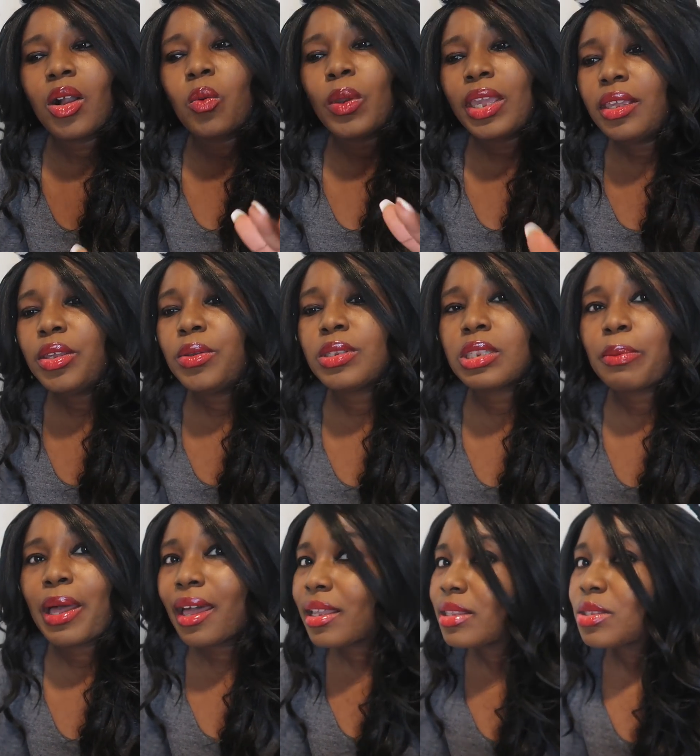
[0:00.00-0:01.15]
we used
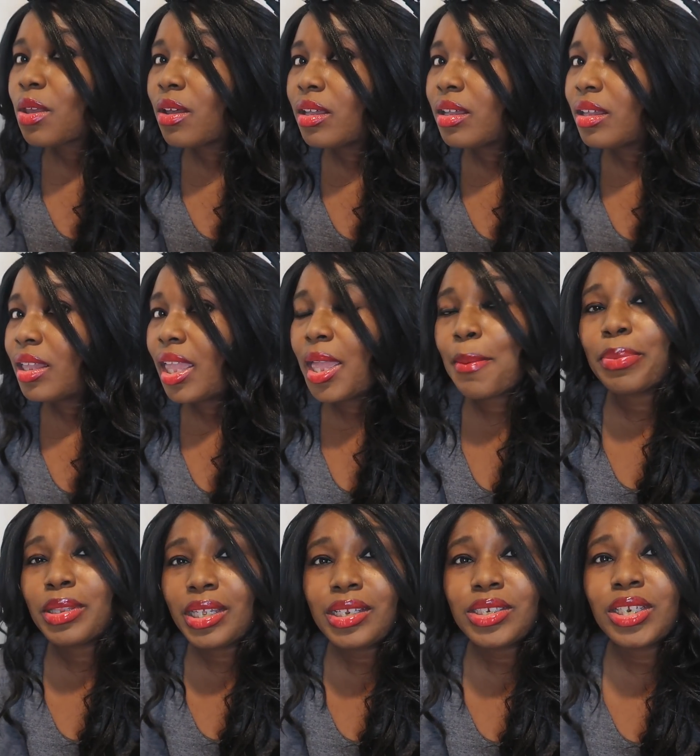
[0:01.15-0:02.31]
pine sol,
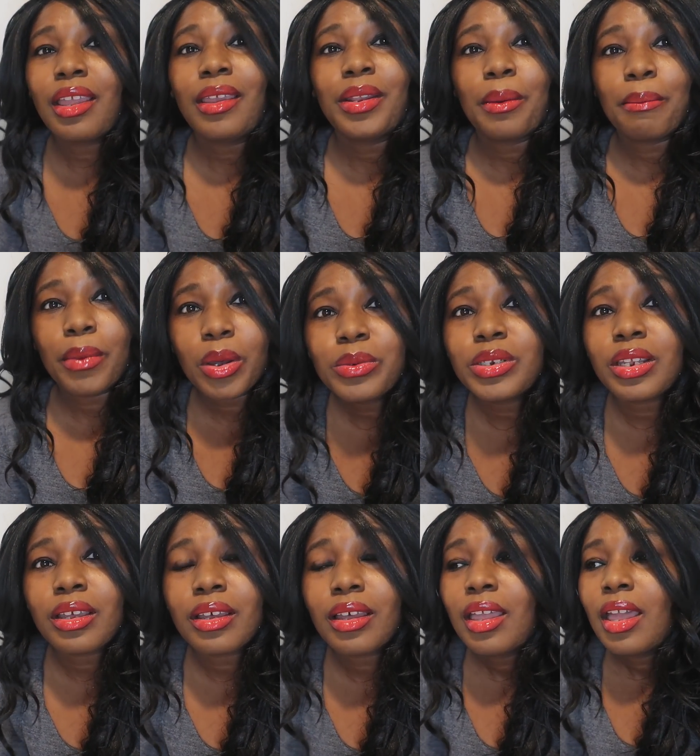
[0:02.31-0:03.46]
bleach, and
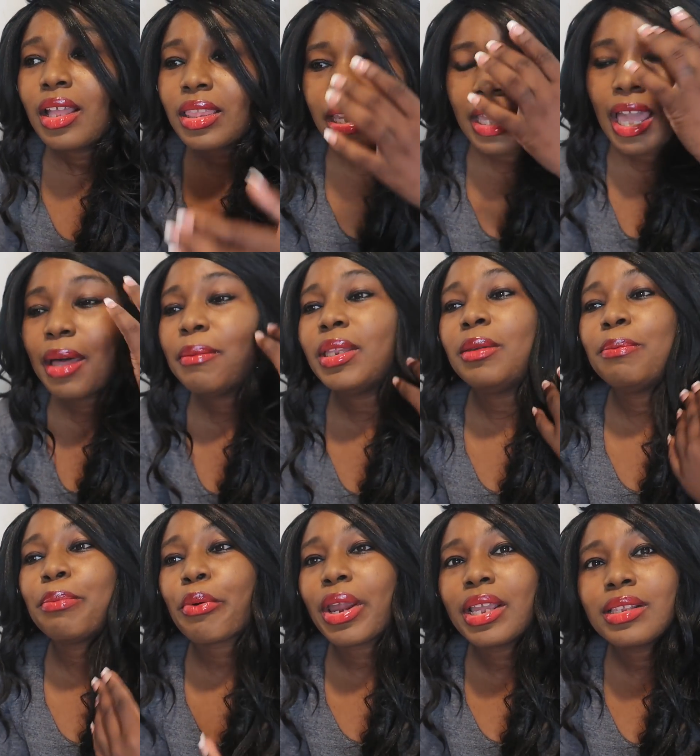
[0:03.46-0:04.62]
ammonia. Like, how many
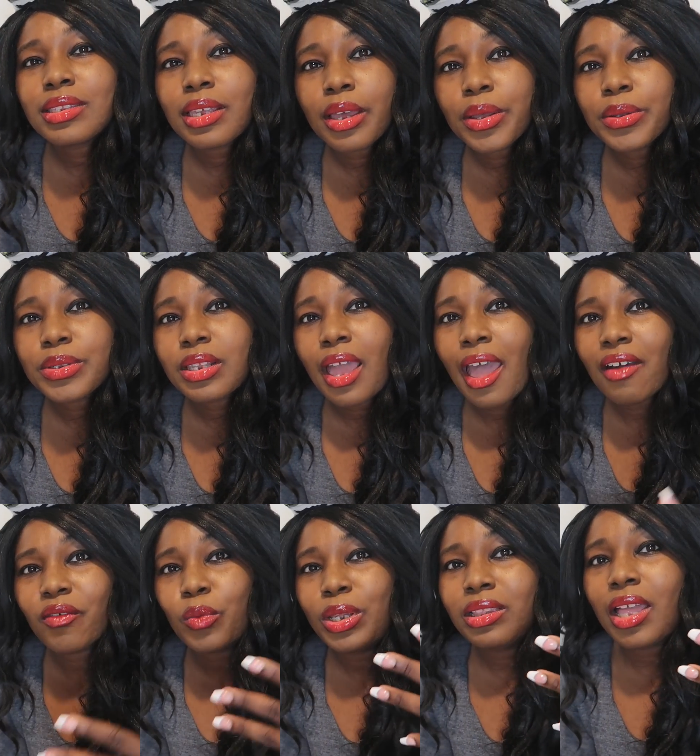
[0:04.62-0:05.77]
brain cells
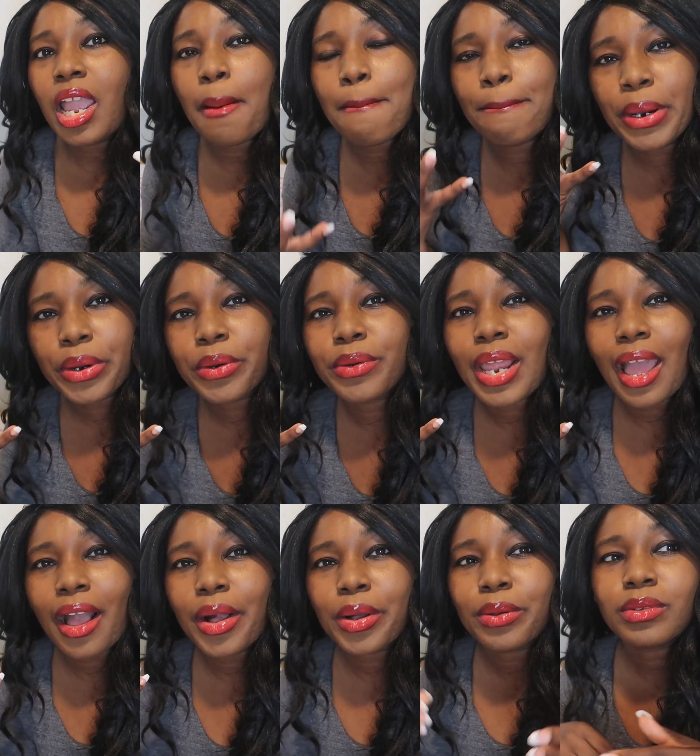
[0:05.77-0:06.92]
have we like burned
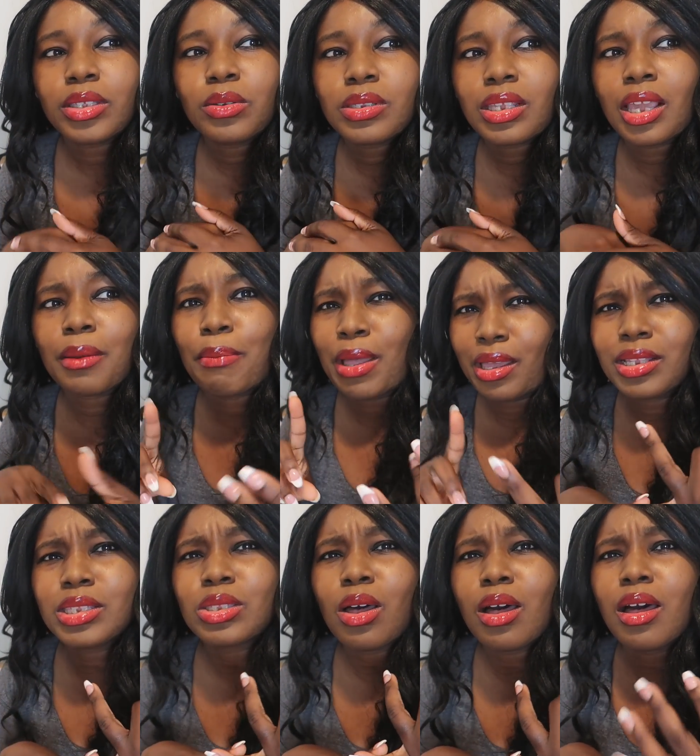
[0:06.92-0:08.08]
out using
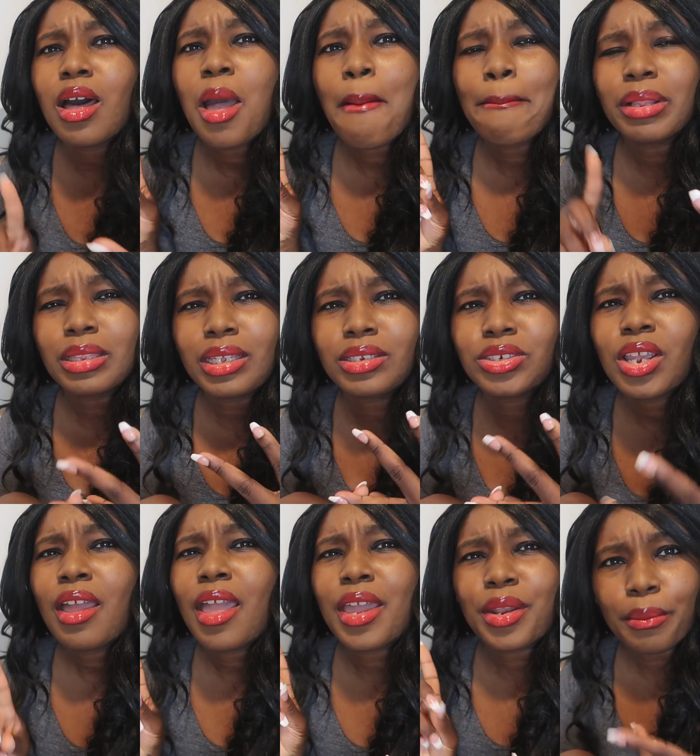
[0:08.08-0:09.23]
pine sol, bleach,
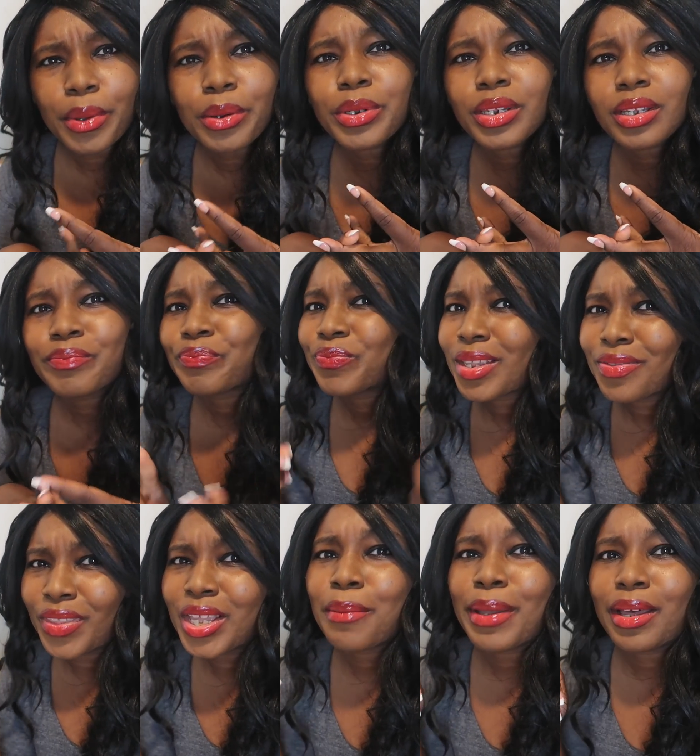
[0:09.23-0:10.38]
and ammonia?
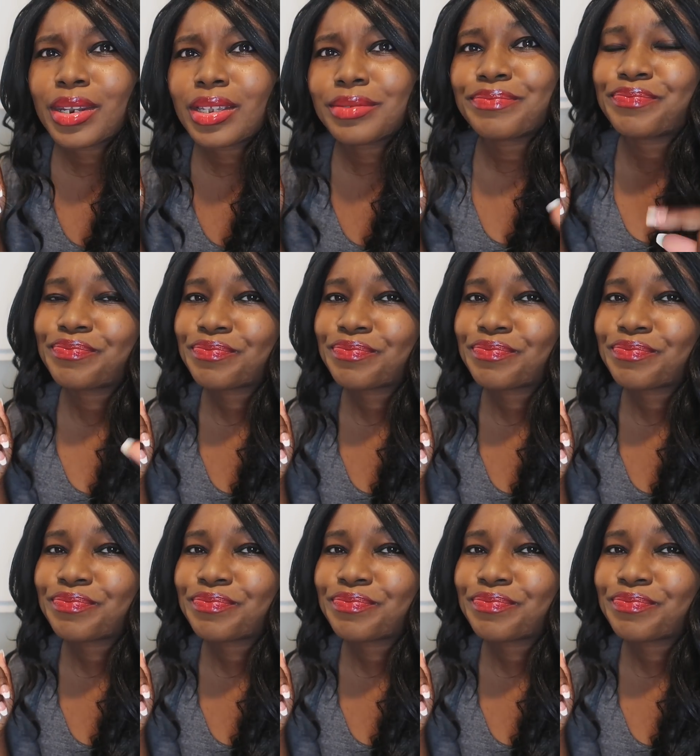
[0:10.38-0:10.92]
Think about it.